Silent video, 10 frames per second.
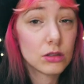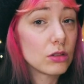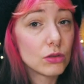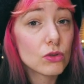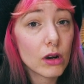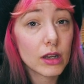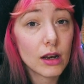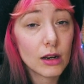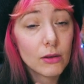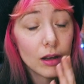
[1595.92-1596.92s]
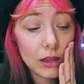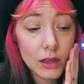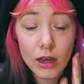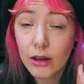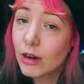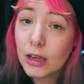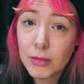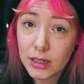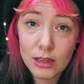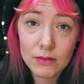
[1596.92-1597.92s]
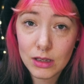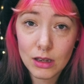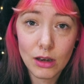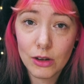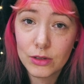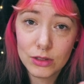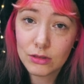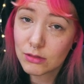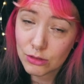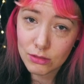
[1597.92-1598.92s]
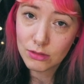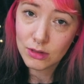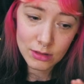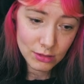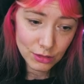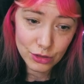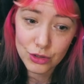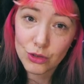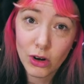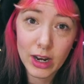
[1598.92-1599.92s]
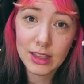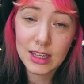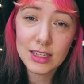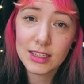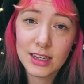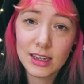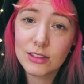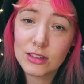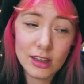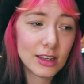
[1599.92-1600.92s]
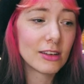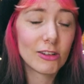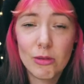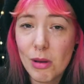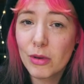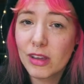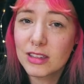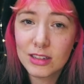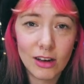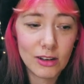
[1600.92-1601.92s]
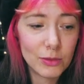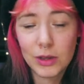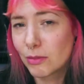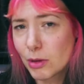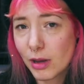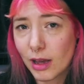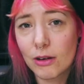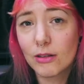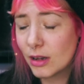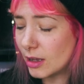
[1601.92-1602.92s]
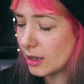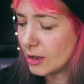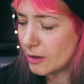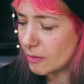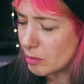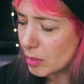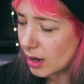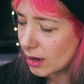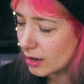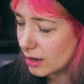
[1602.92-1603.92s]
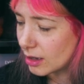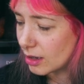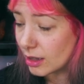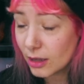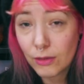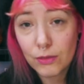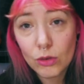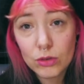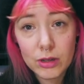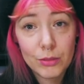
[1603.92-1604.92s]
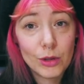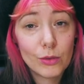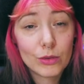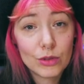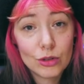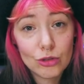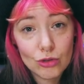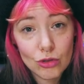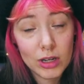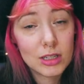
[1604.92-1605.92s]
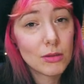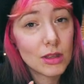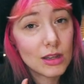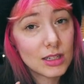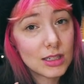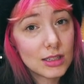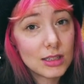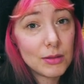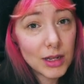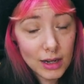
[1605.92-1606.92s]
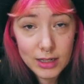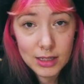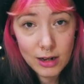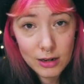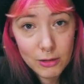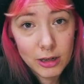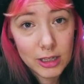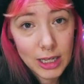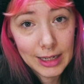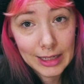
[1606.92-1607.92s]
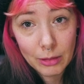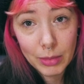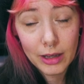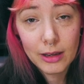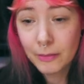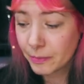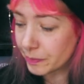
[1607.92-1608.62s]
to try colour work, I recommend giving it a go and just trying these things. Remember, it's yarn, we can rip it out. But if you're someone that wants to try something that simulates colour work a little bit,